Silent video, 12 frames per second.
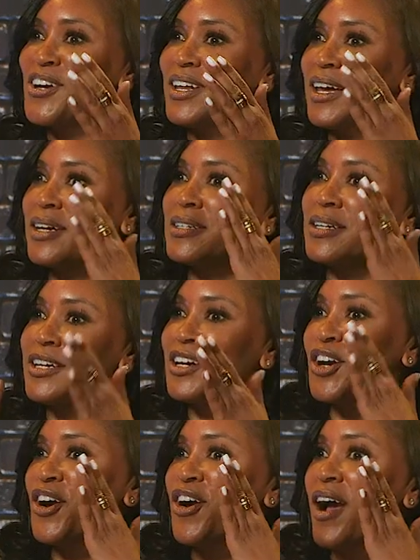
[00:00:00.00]
like to
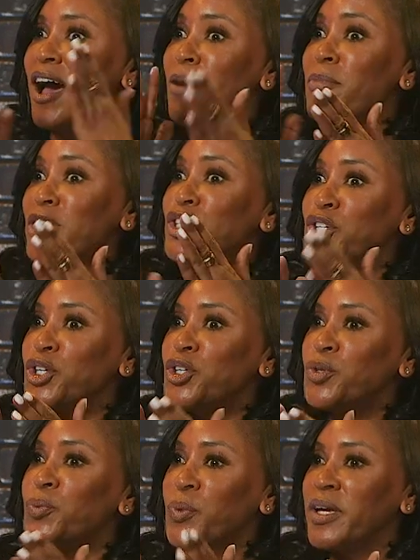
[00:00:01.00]
hear how much
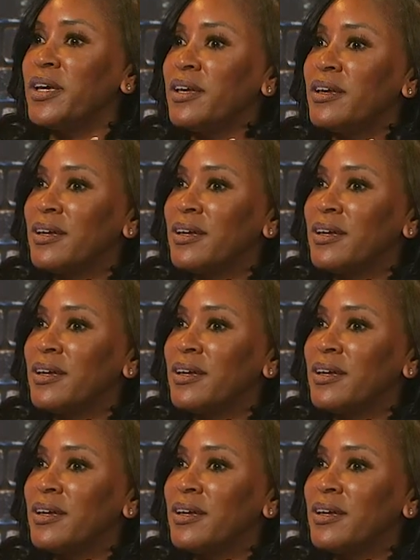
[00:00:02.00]
you read.